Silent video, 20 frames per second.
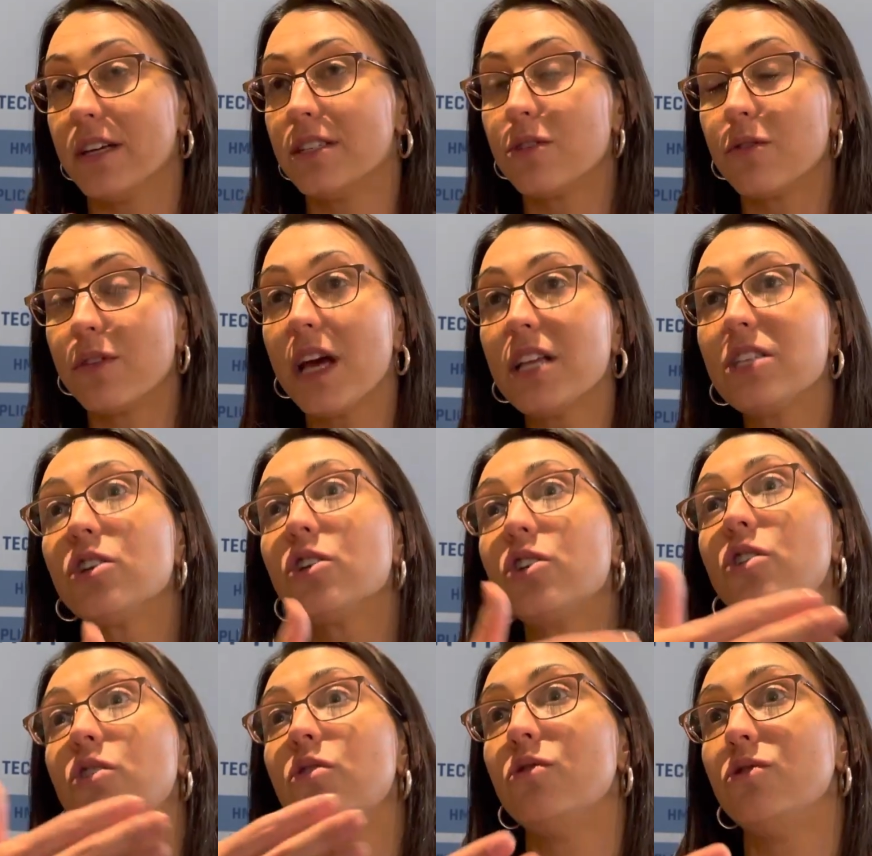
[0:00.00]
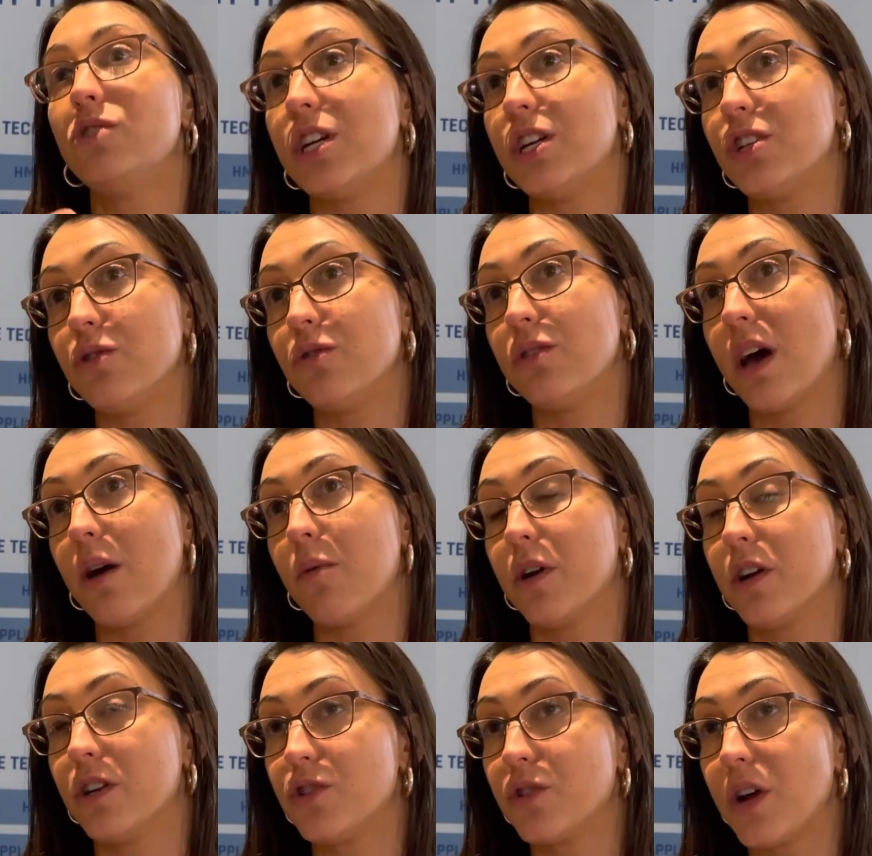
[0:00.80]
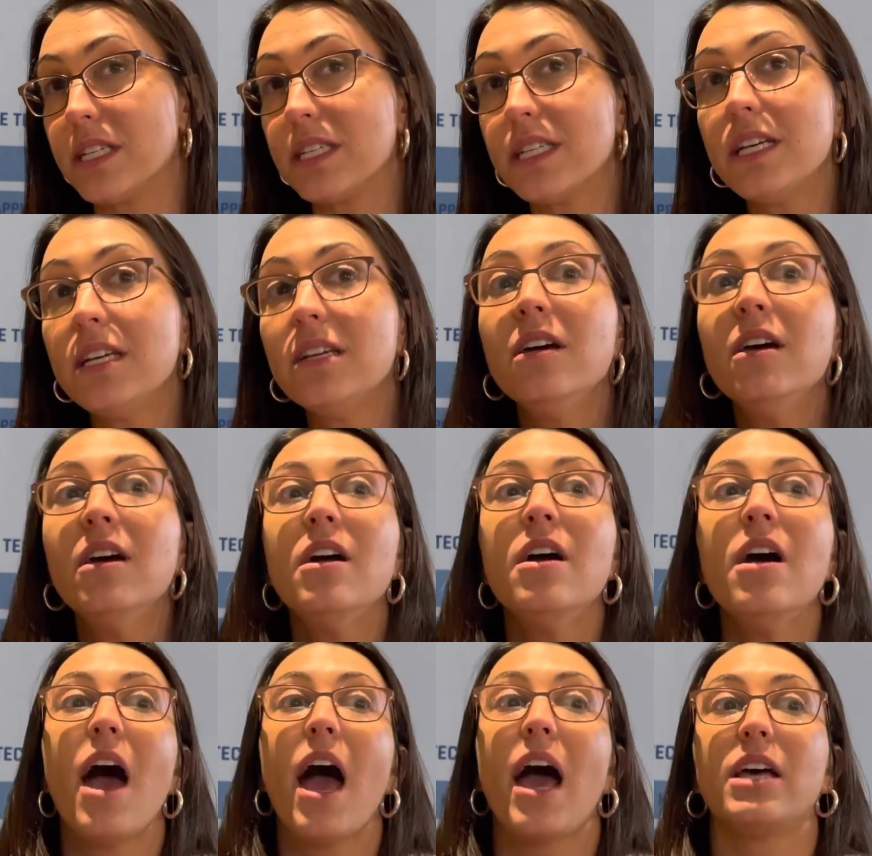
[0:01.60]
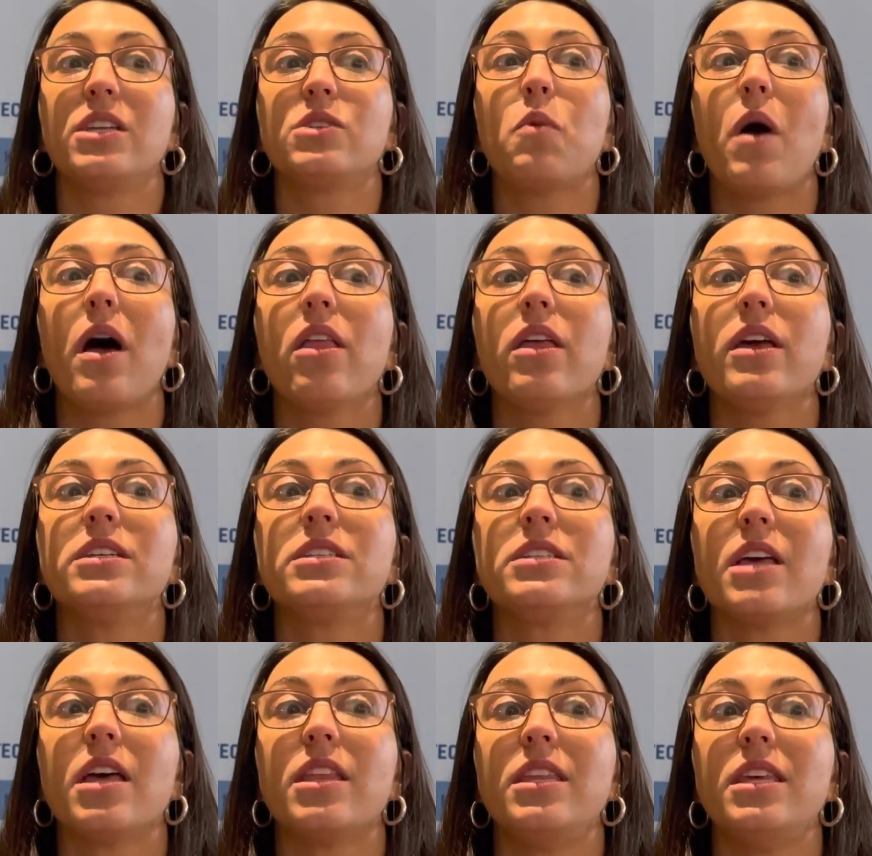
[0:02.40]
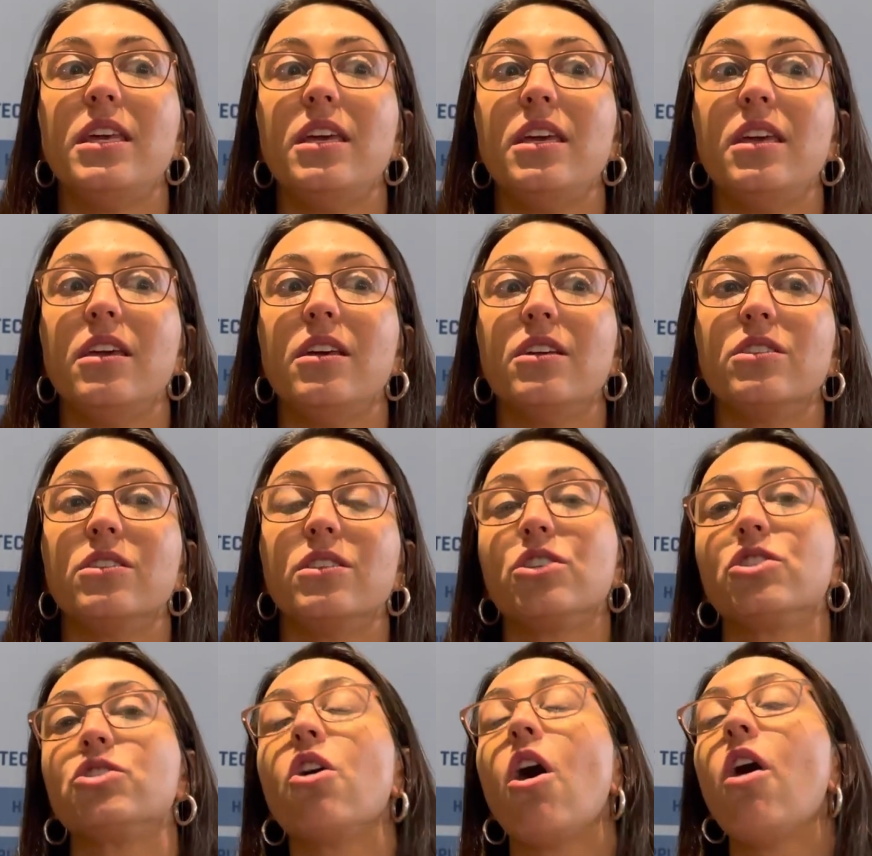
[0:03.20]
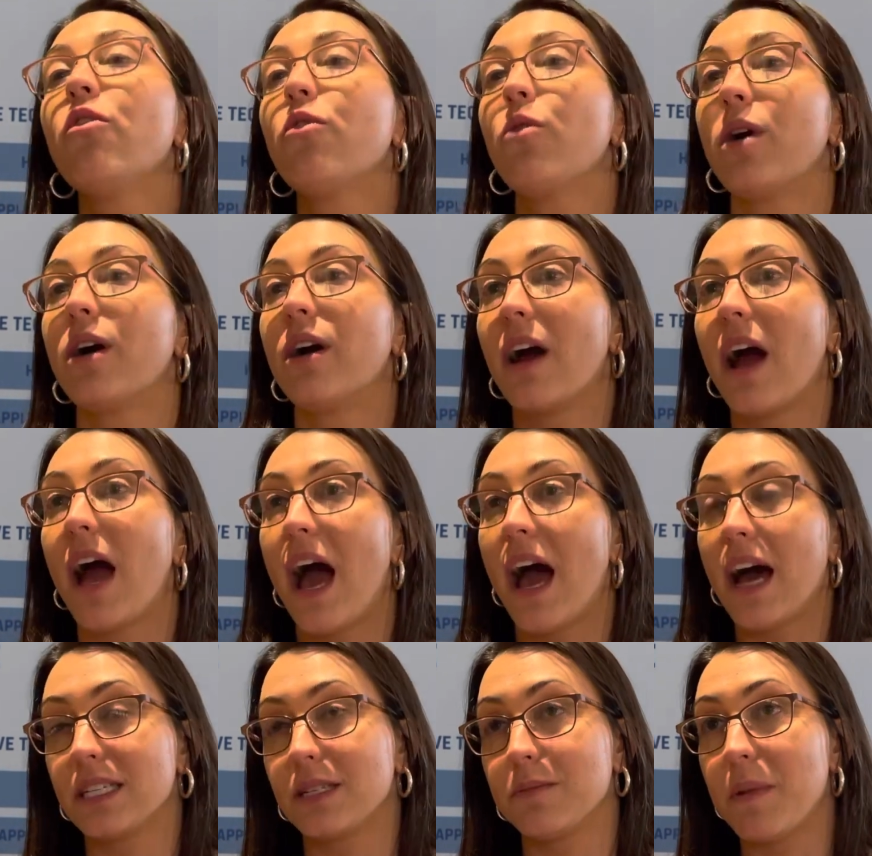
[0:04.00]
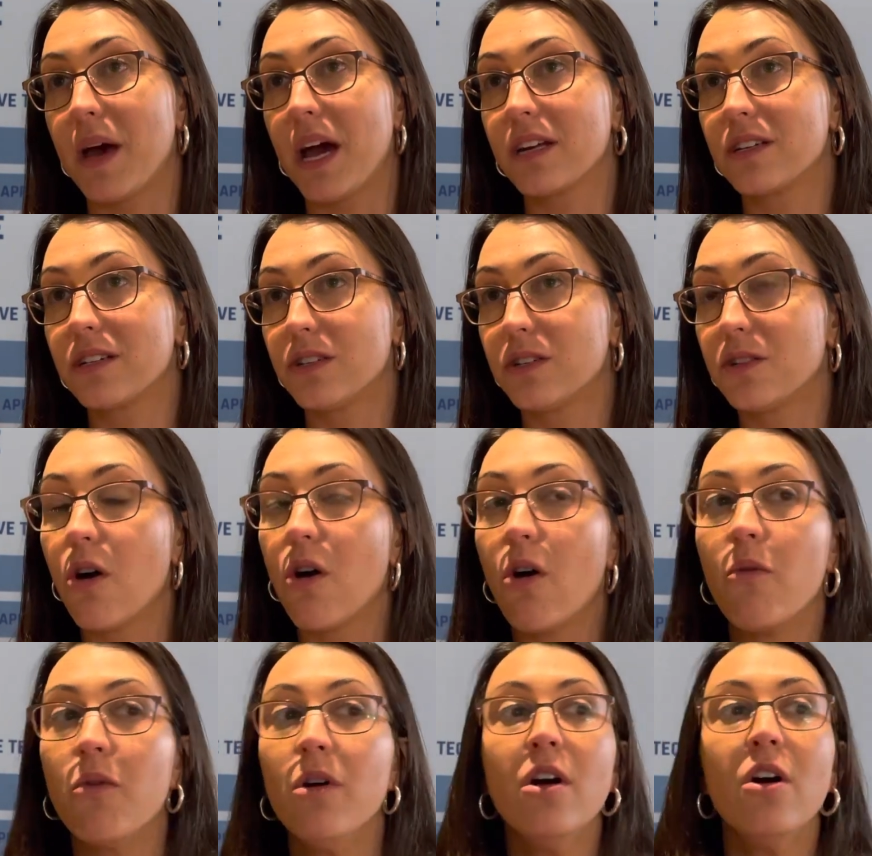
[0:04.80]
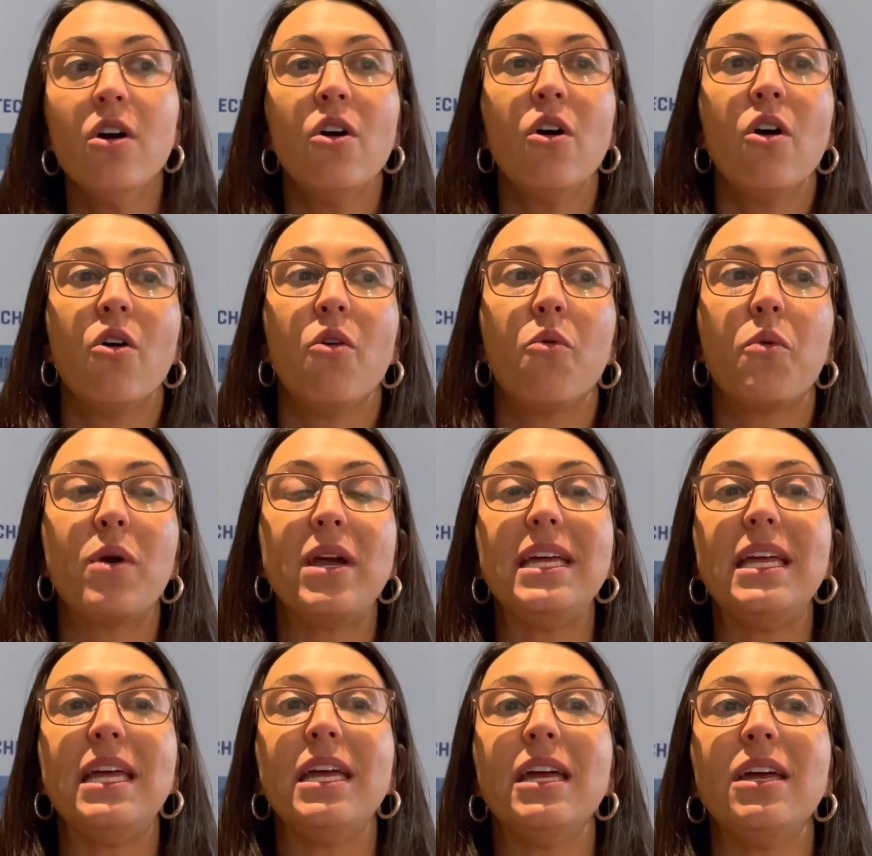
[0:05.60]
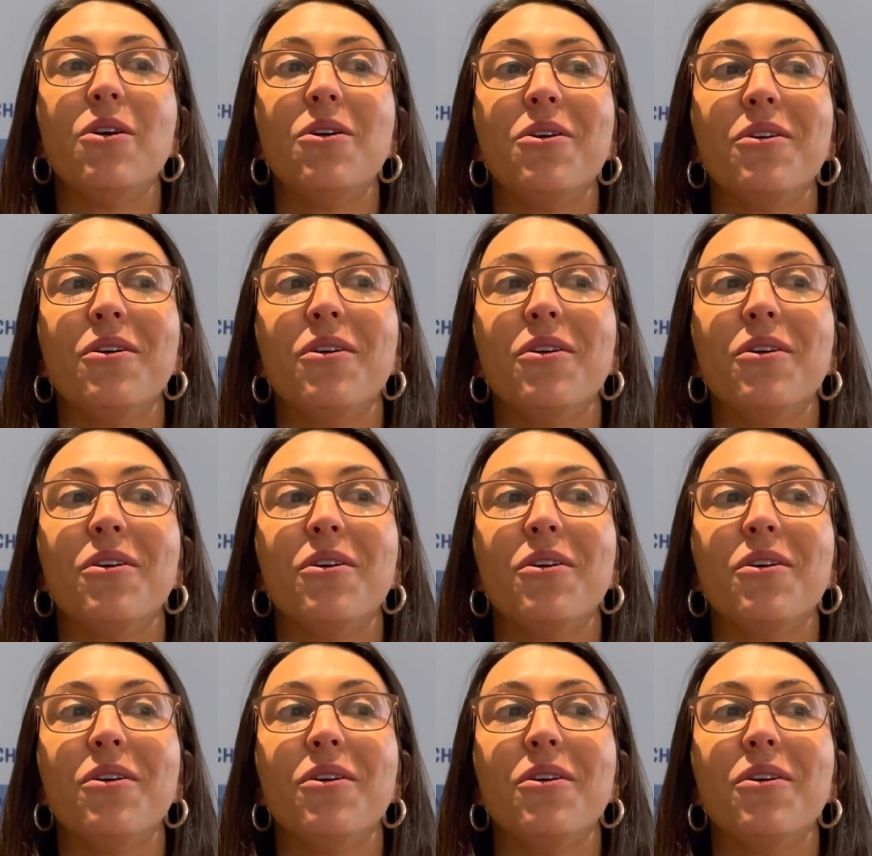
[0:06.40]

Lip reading: So that's a huge issue that we're addressing, as well as the software aspect. So we